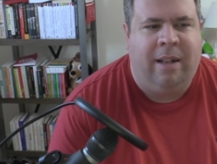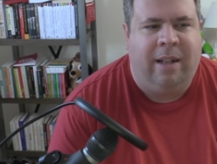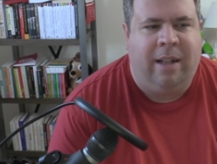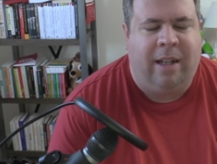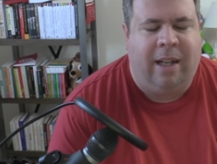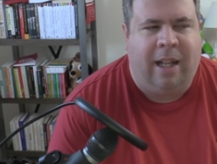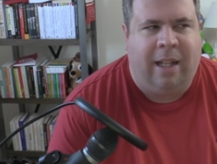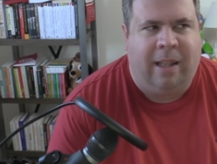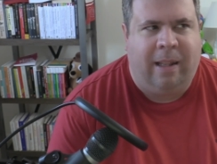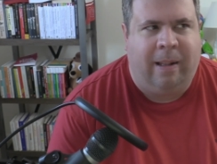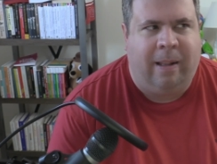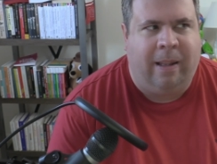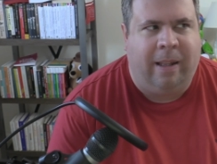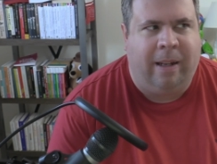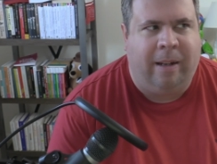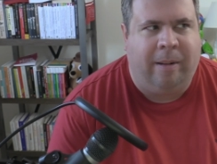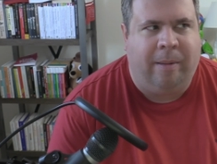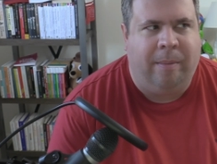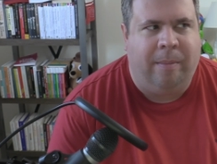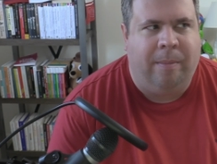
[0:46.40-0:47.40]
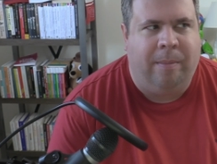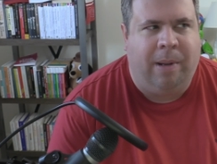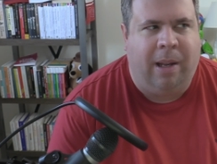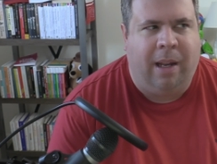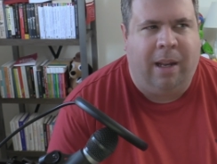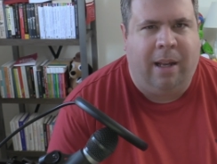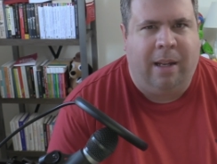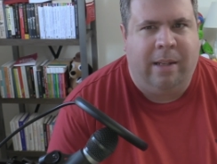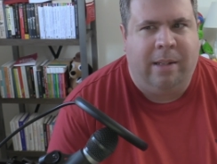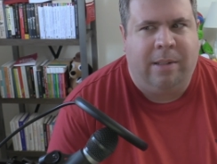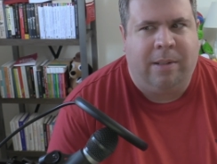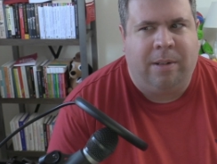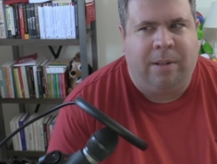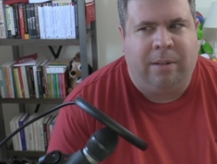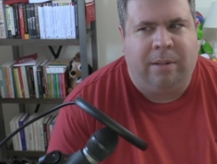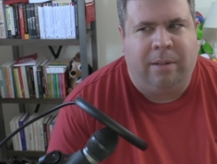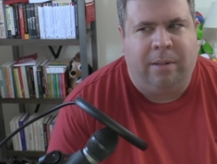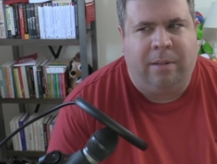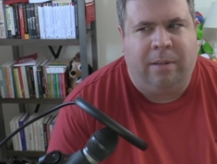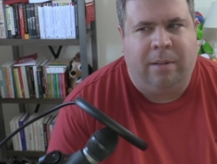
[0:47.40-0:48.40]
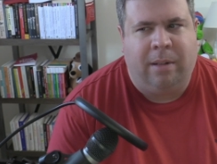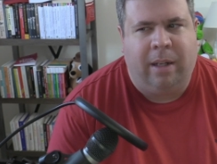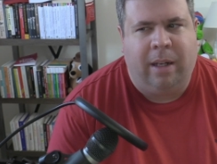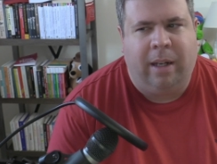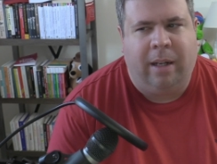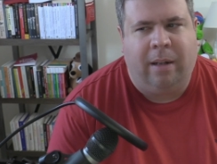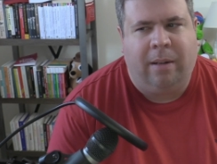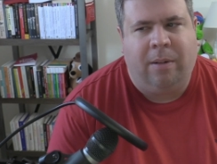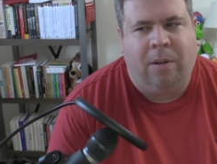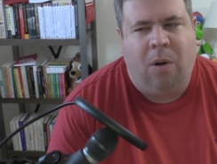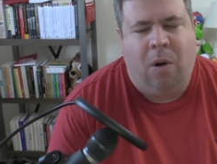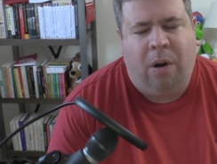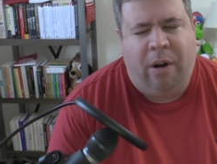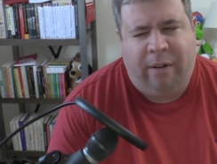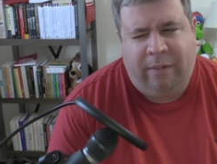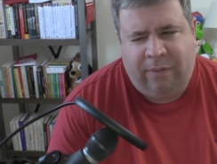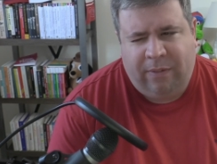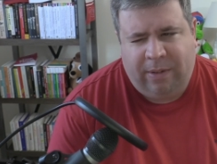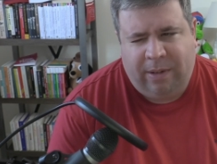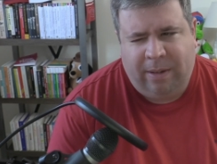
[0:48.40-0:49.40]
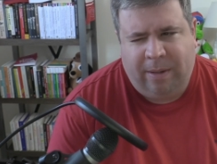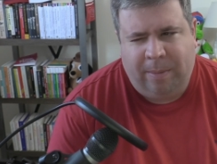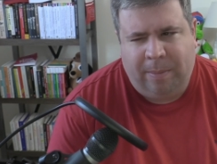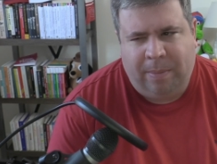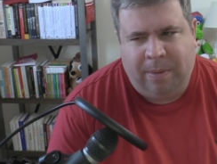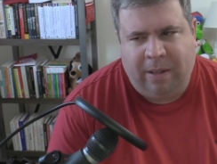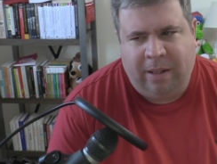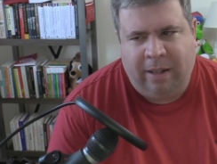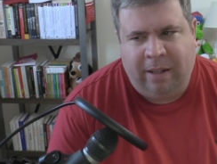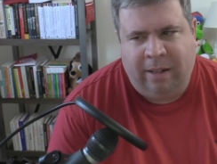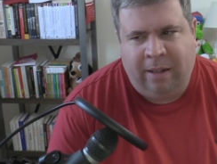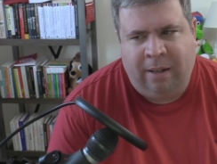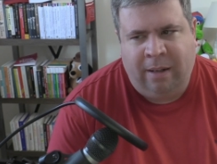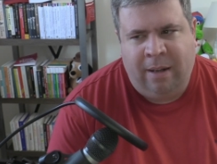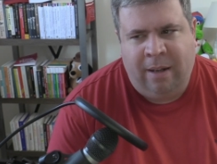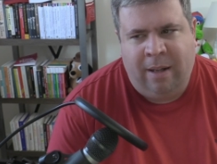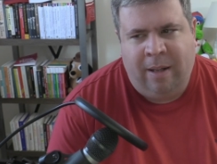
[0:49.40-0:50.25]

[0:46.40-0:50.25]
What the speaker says: not that like my eyes are like awful, but